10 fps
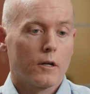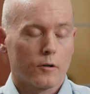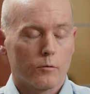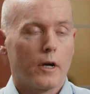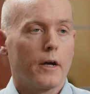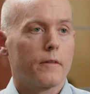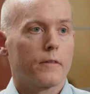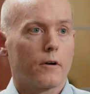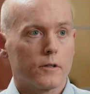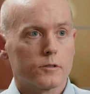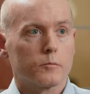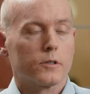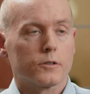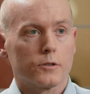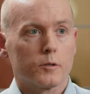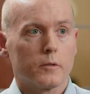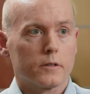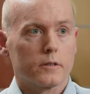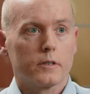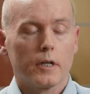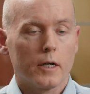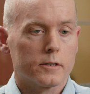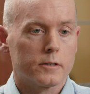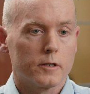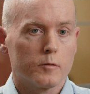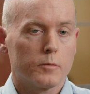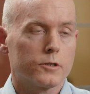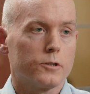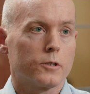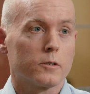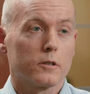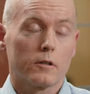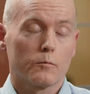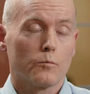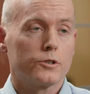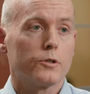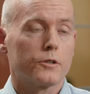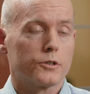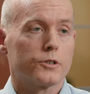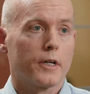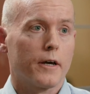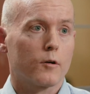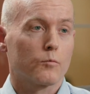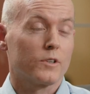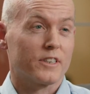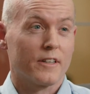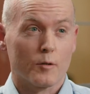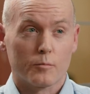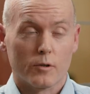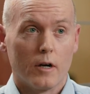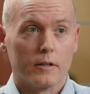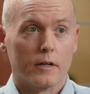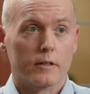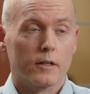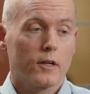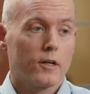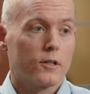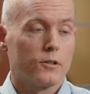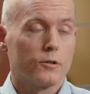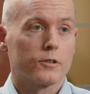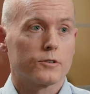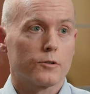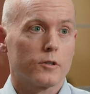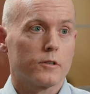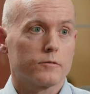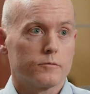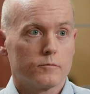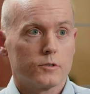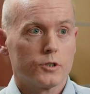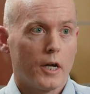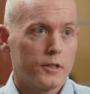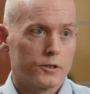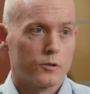you're right, there are some concern about the THC, but once you understand what's in the product, you can sort of change it